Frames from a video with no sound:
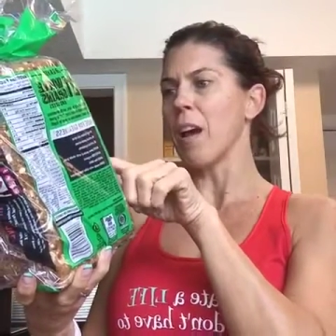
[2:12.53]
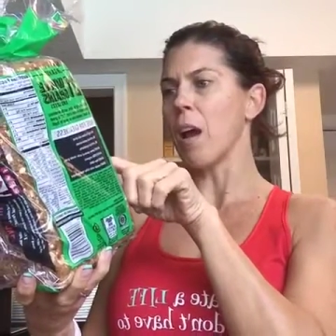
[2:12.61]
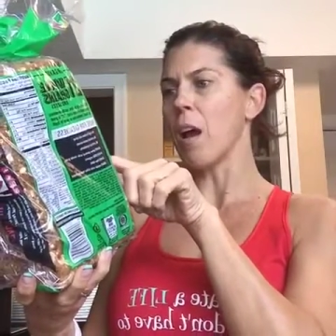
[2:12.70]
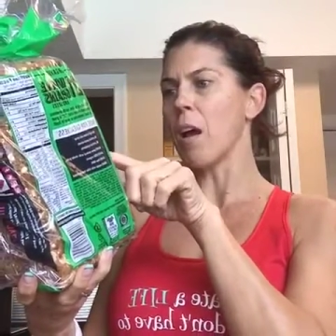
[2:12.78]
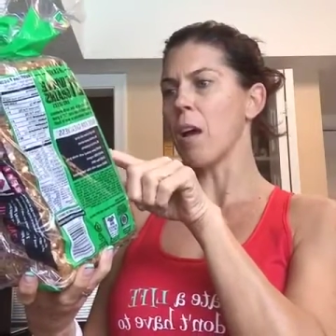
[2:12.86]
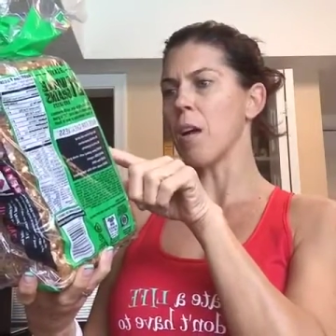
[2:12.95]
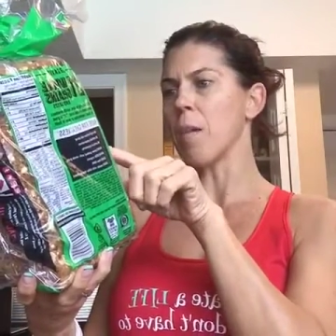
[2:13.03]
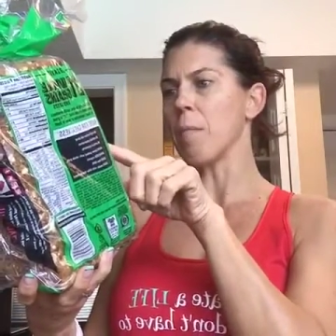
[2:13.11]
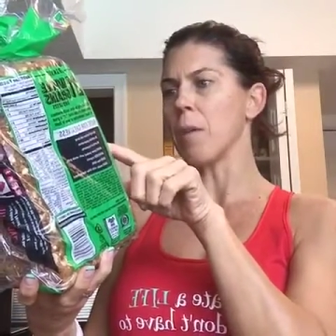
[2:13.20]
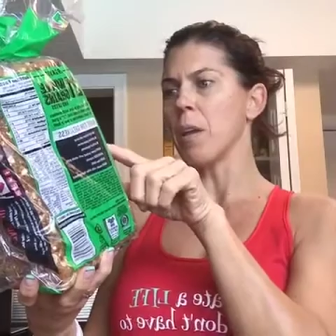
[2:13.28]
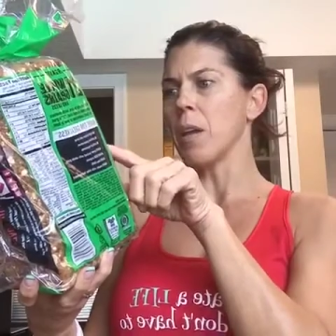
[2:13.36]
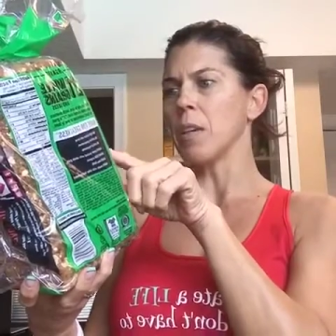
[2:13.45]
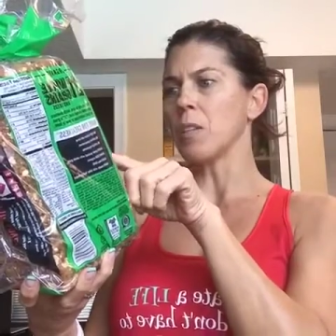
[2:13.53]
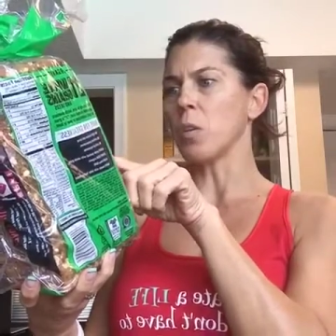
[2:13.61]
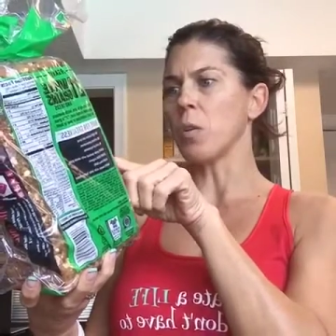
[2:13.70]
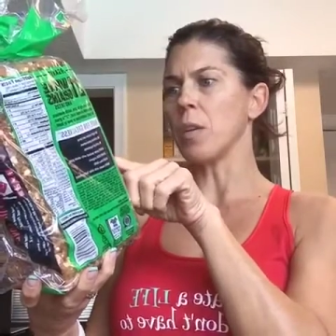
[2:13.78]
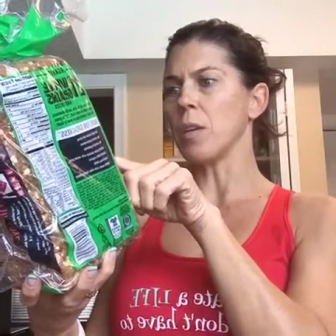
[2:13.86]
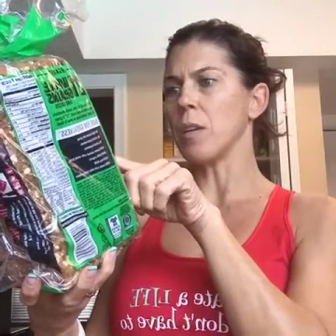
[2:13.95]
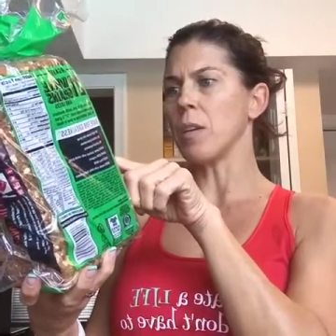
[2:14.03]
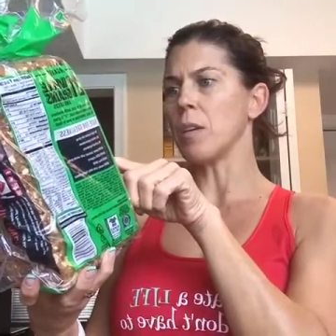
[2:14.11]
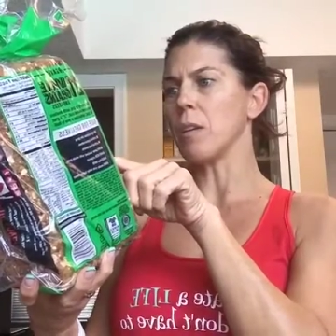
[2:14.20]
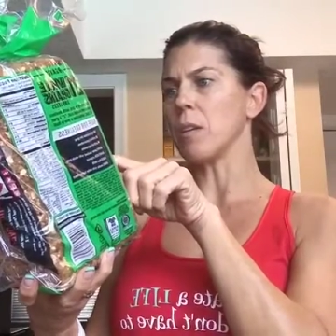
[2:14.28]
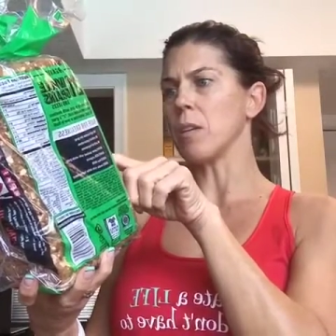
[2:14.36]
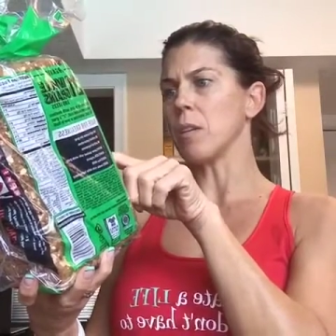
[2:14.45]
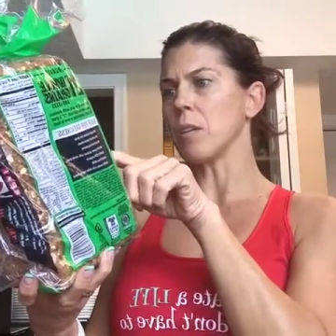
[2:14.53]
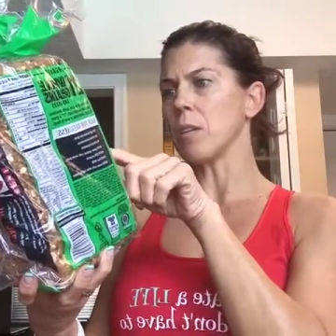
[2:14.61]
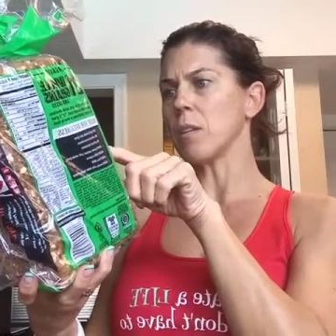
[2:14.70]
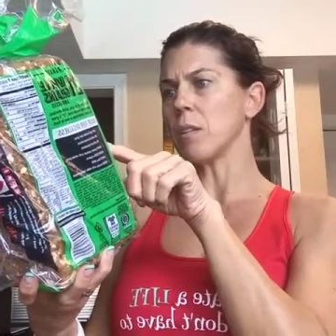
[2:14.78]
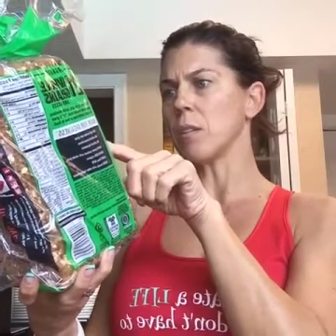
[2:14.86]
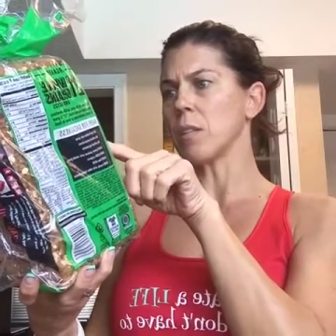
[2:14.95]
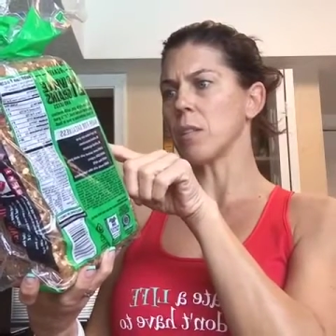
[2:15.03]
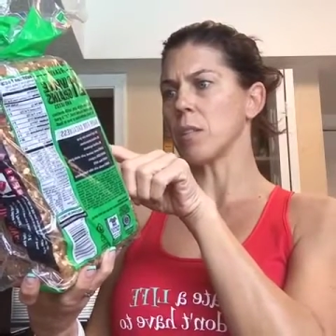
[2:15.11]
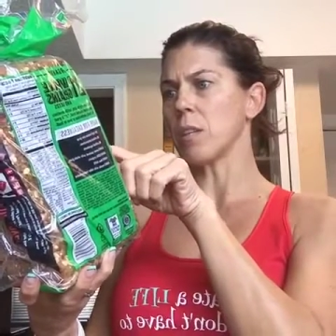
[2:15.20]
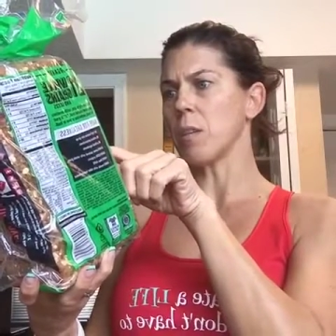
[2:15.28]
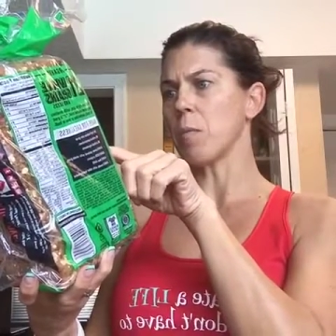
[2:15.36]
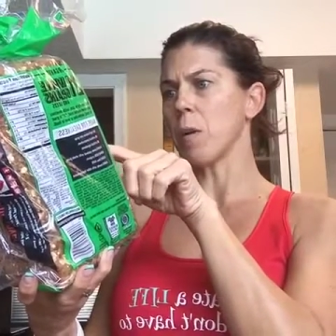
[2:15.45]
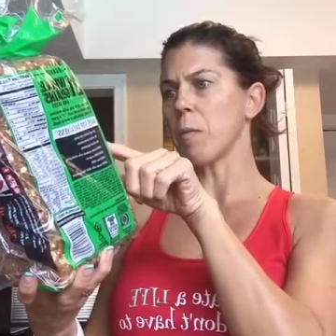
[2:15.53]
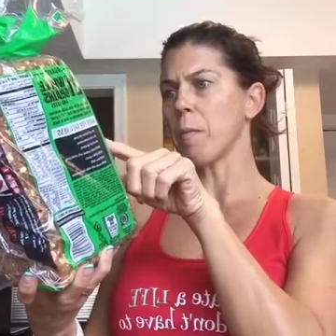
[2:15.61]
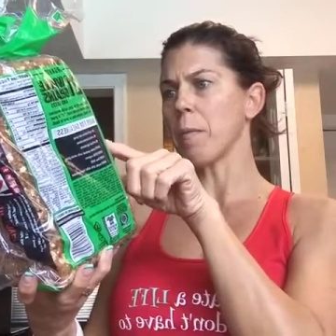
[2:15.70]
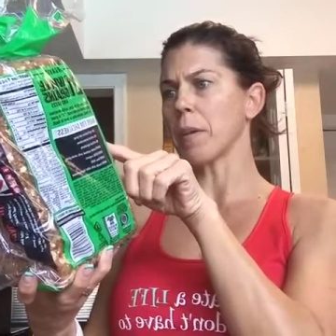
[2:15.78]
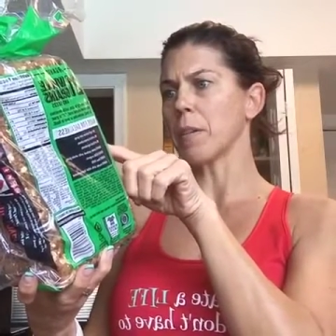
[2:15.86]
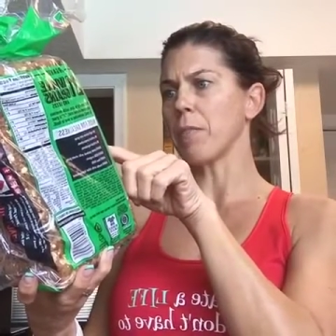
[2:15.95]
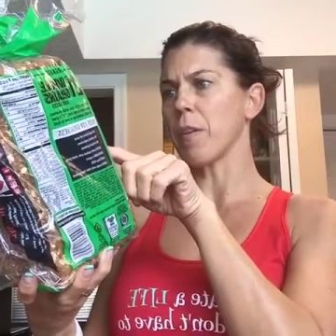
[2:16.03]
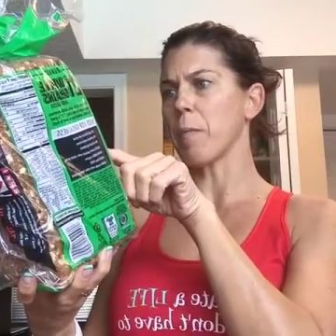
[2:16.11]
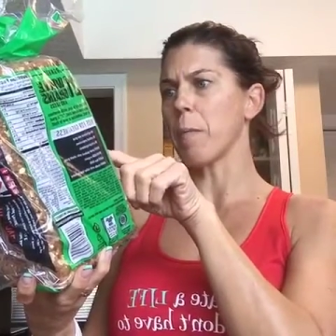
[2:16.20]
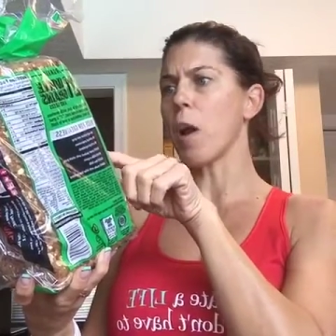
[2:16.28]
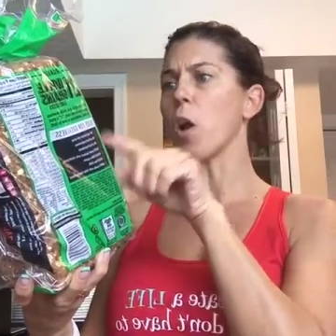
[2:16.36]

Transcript: Um, so he, let's see, Welcome back to family.